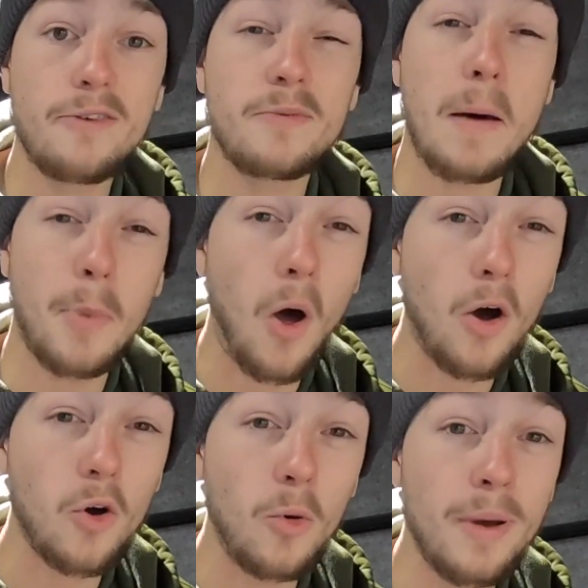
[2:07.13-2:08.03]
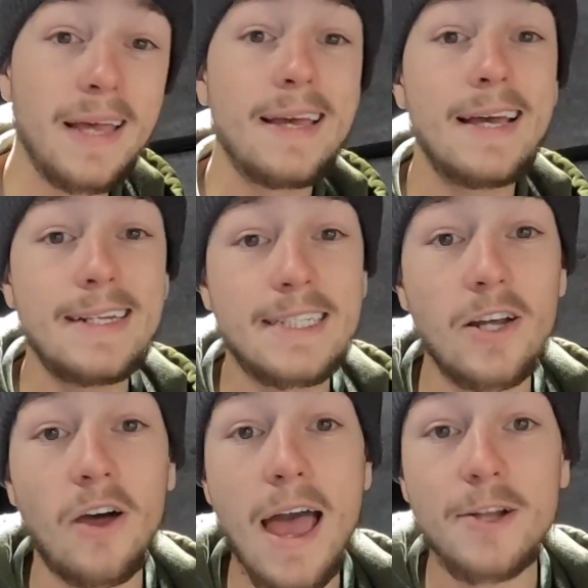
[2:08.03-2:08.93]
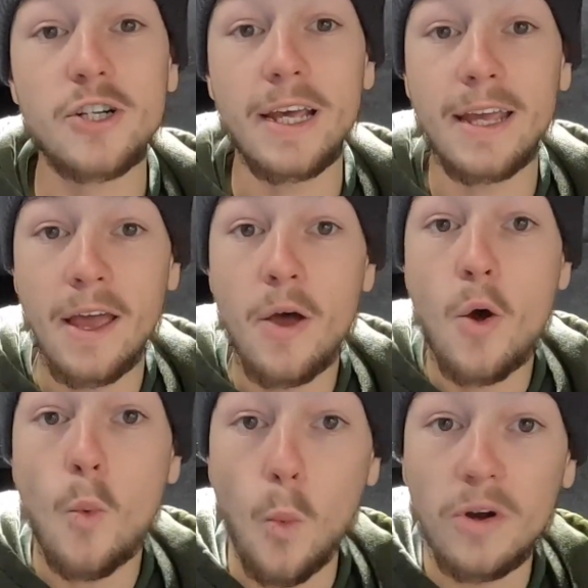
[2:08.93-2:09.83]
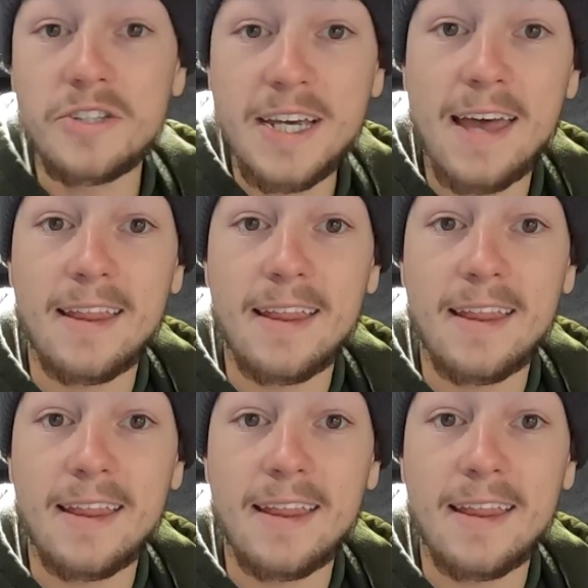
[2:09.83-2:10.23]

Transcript: from that park up until I actually want to get